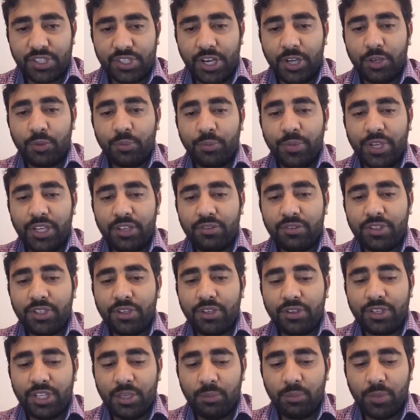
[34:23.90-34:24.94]
try to meet with
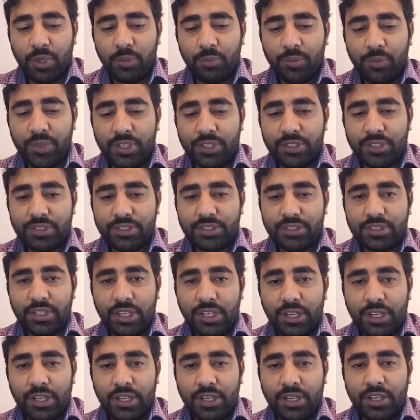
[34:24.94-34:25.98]
your team members
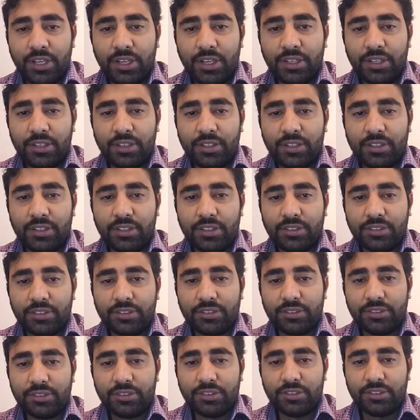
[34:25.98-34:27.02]
and
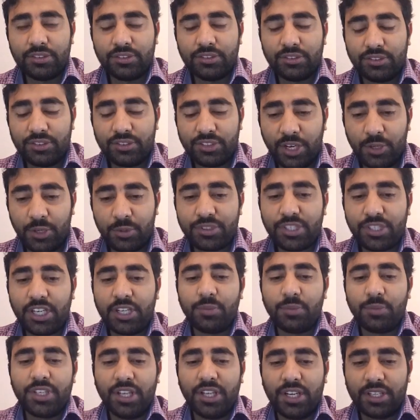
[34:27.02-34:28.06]
try to set
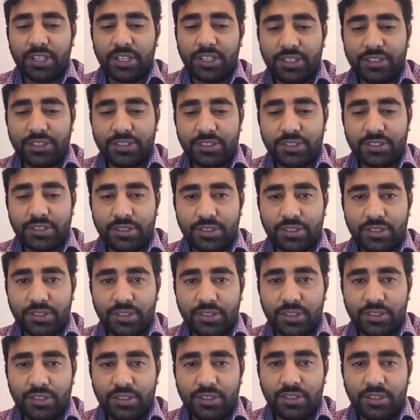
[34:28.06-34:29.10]
up the targets.
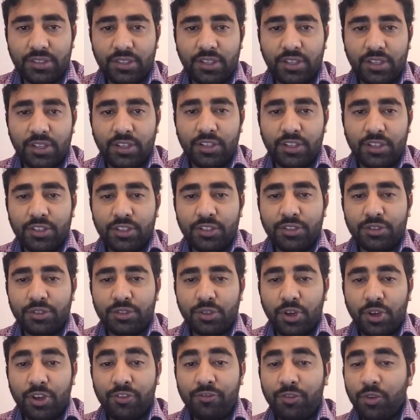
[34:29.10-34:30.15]

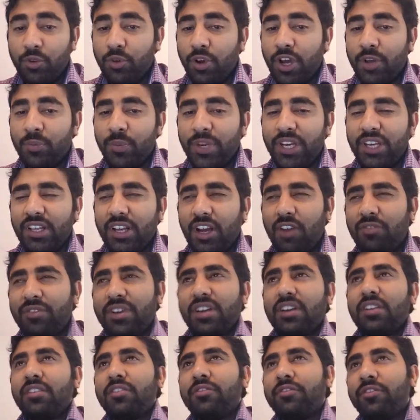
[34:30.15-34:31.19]
So if you are meeting
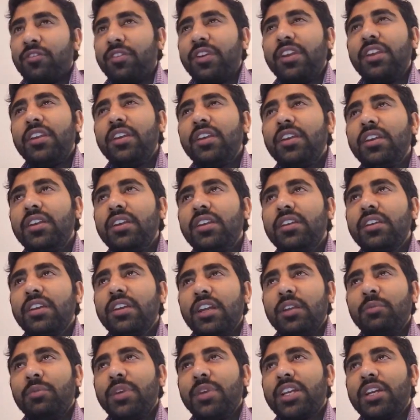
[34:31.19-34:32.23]
after a week,
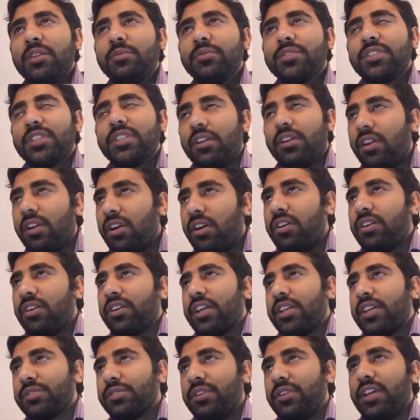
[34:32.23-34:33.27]
it becomes a long
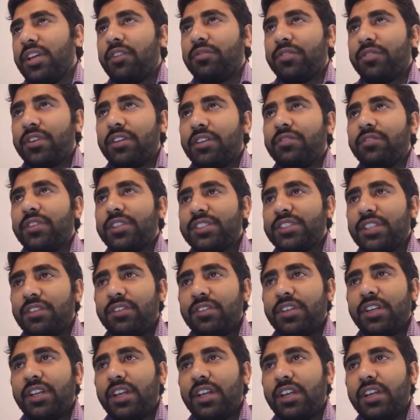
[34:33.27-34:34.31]
actually after every
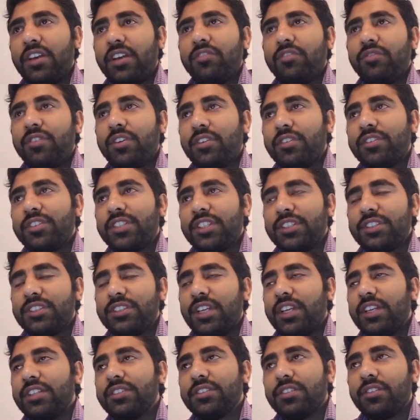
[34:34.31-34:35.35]
seven days, after six
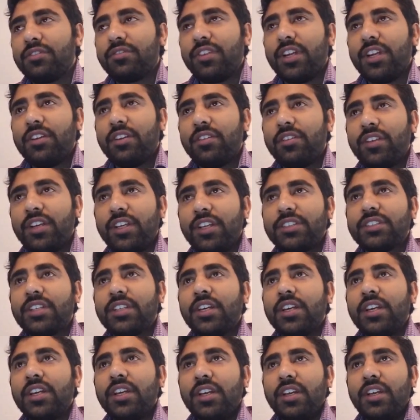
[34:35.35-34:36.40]
days or five days.
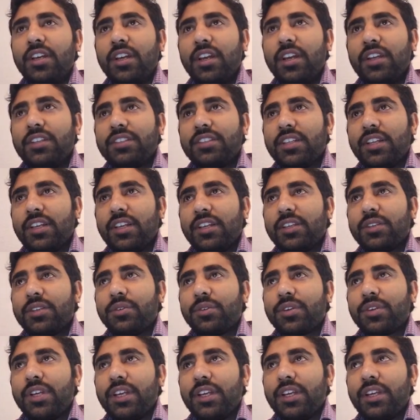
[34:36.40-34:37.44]
It's like,
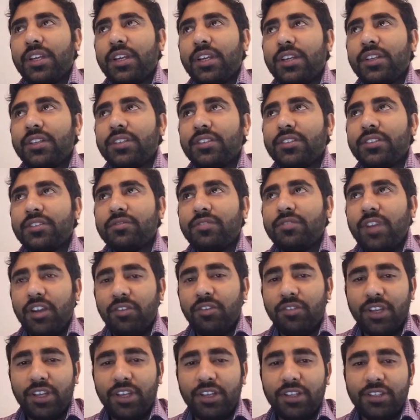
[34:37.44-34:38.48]
okay,
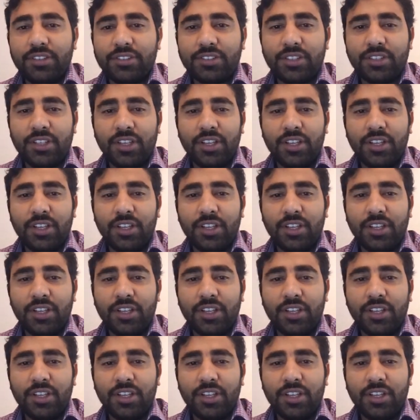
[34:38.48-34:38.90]
five days.